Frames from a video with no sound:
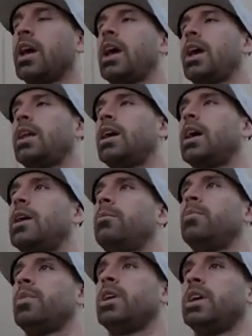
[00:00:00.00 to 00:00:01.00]
And
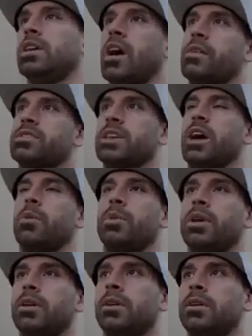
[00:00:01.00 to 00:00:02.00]
it obviously helped
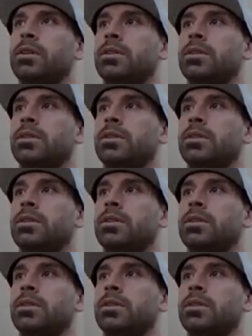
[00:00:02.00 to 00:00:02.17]
me